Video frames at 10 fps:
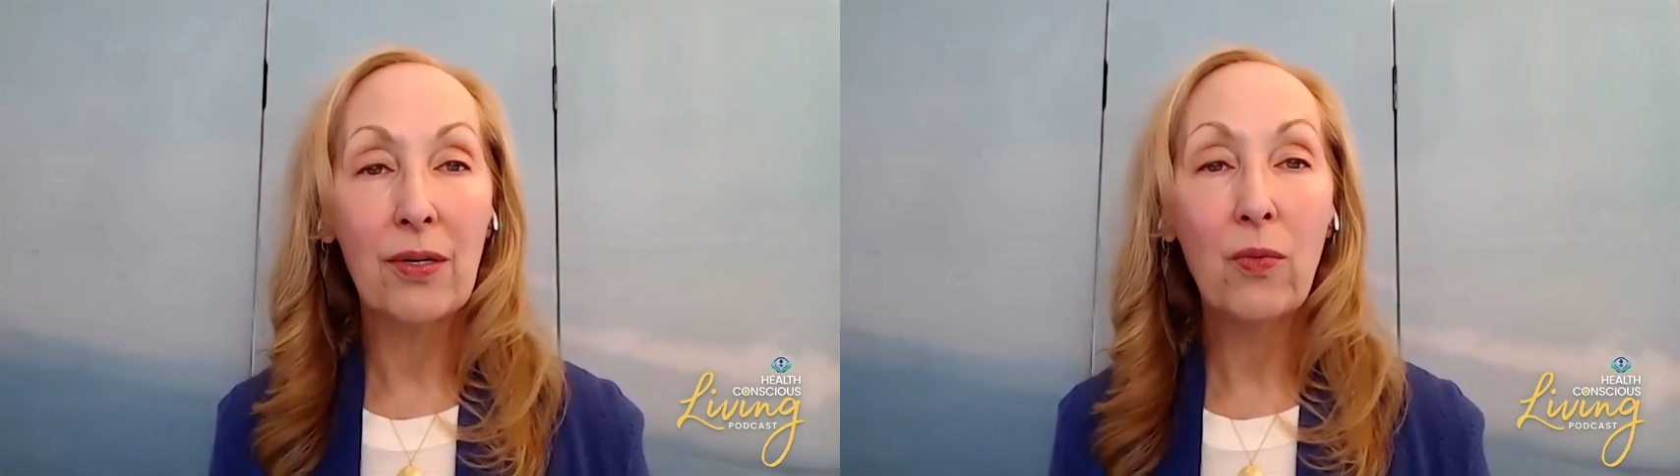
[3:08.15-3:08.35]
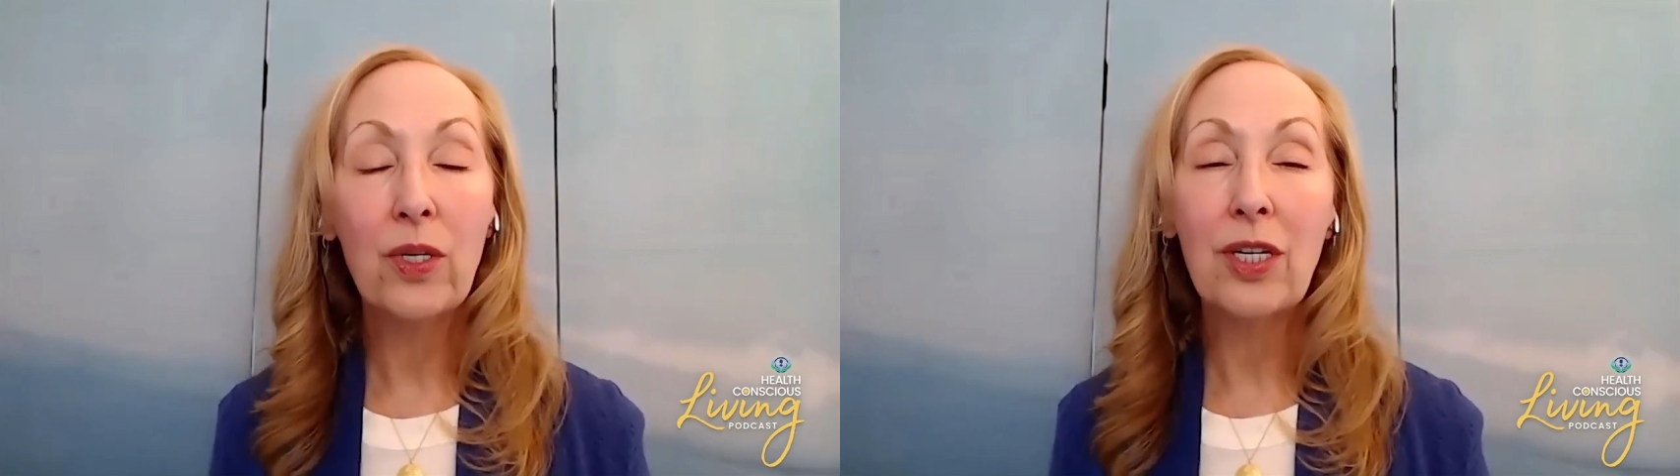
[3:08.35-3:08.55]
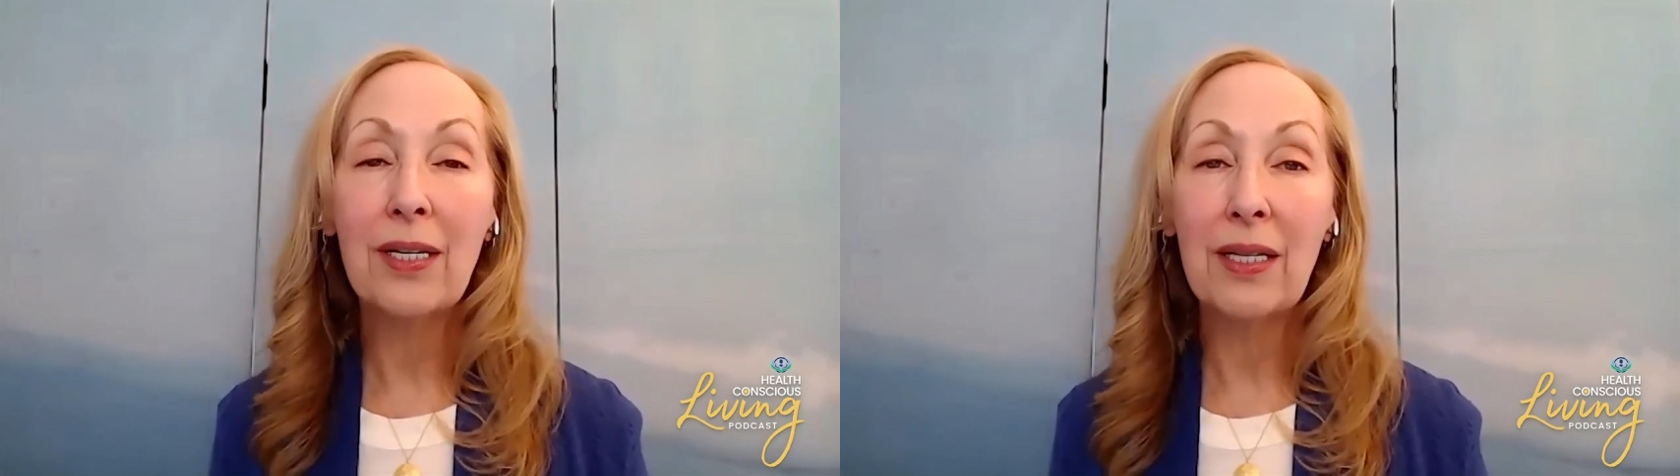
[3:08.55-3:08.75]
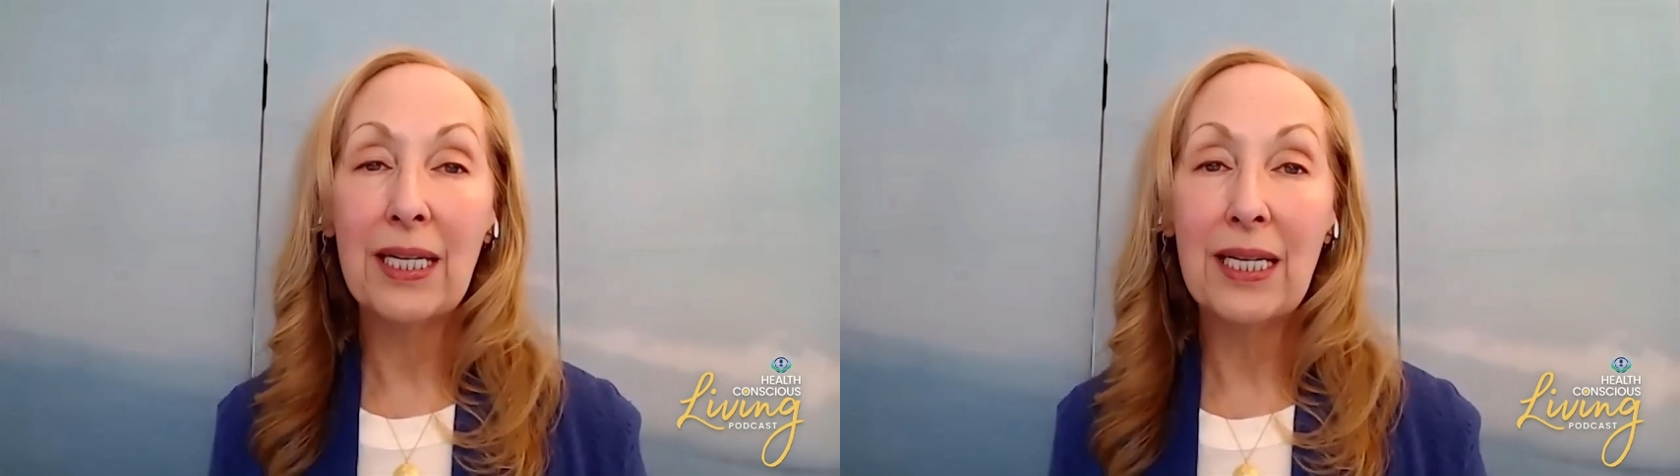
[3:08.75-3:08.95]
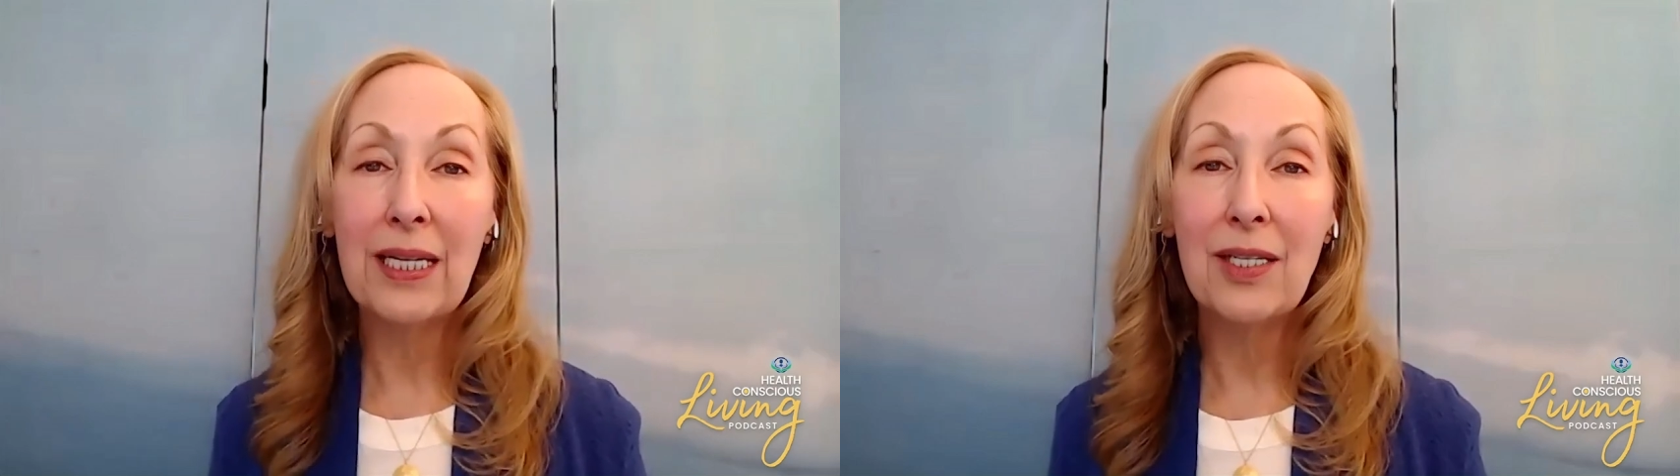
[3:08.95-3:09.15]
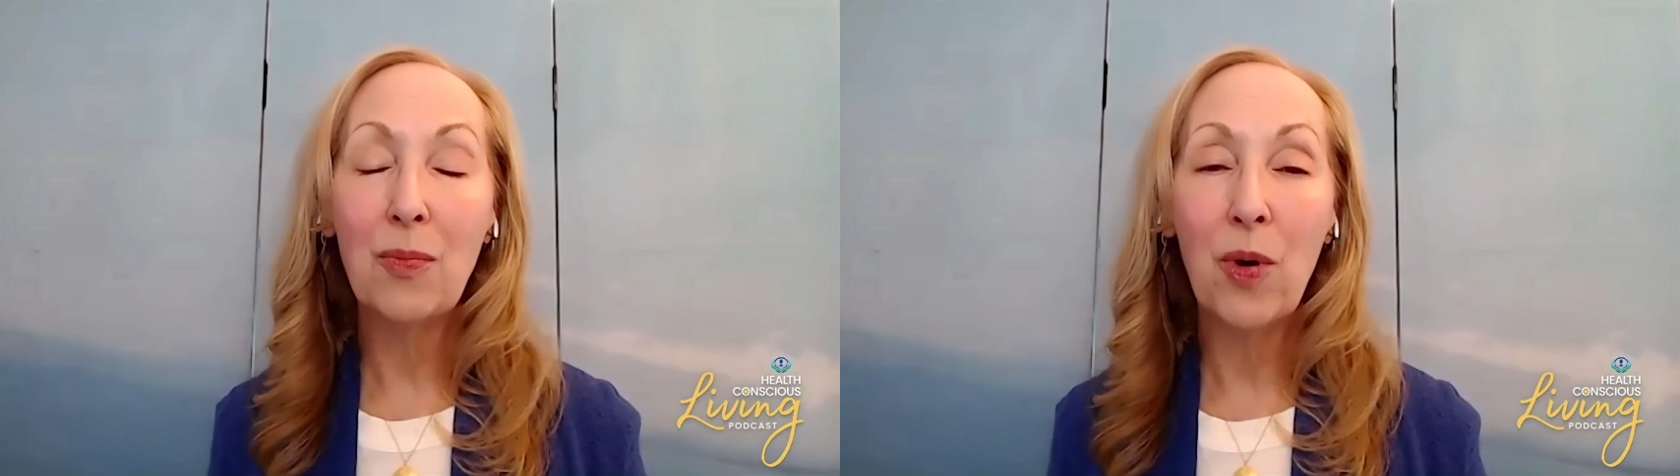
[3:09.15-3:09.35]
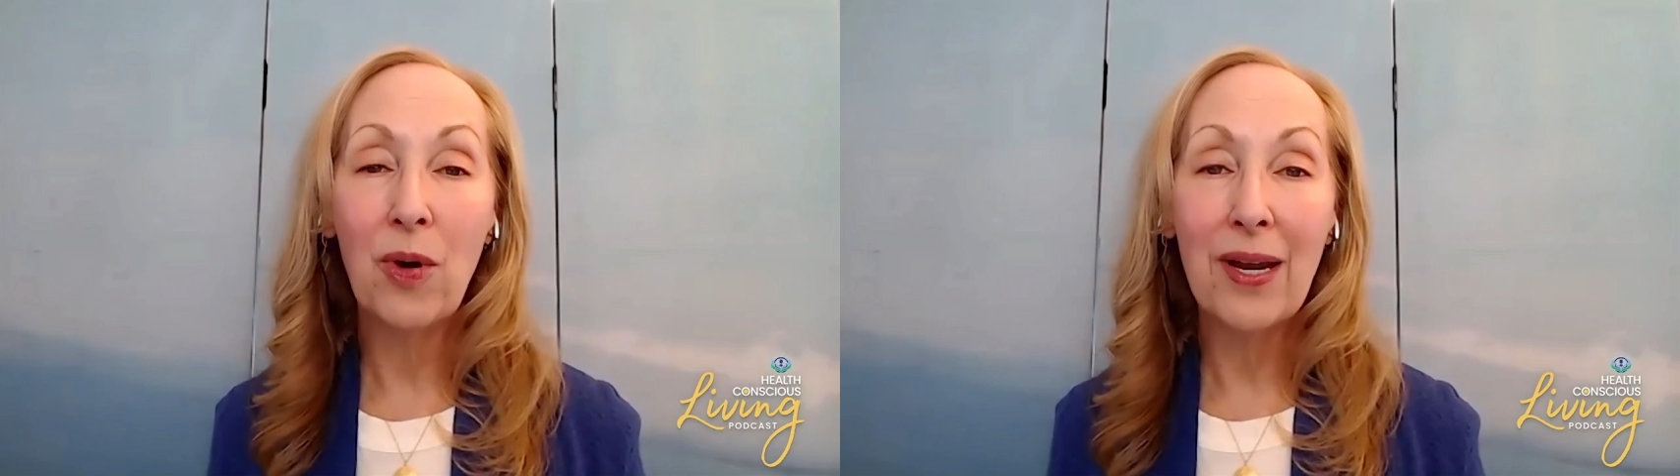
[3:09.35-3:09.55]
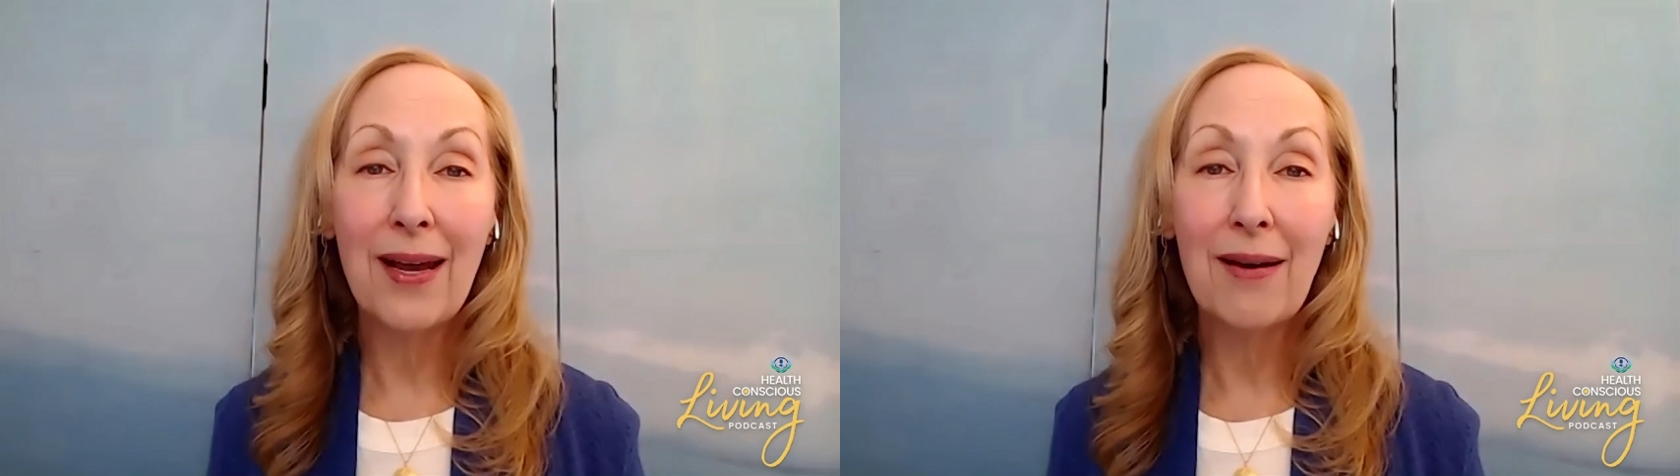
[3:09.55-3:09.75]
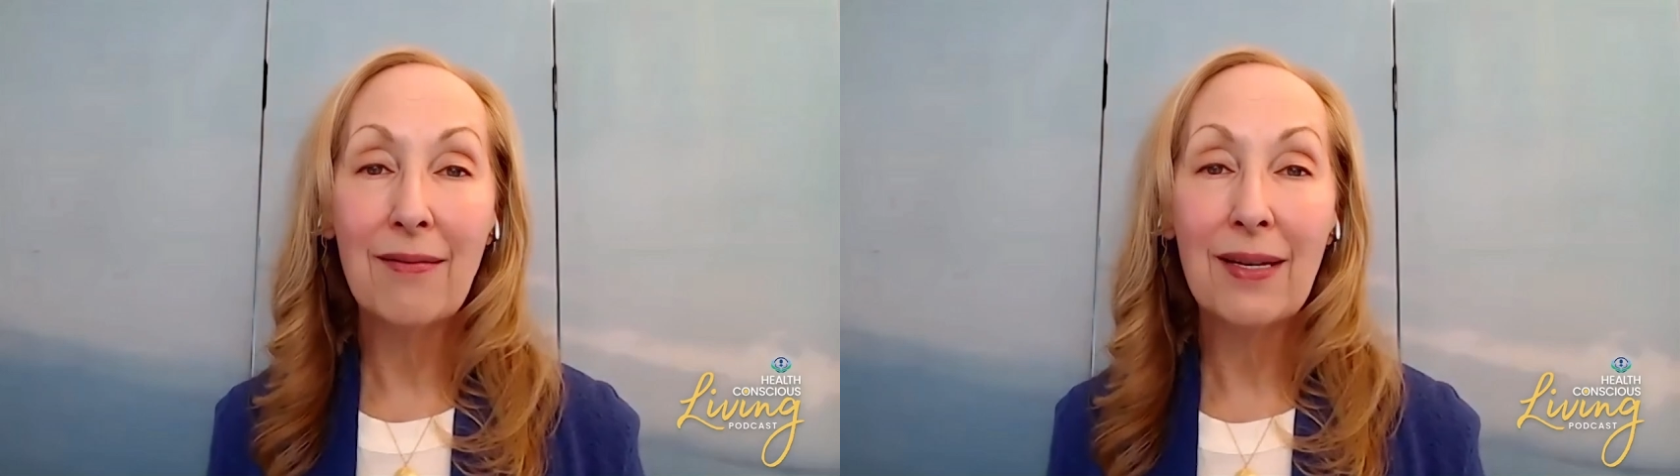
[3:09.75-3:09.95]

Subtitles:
which can lead to burnout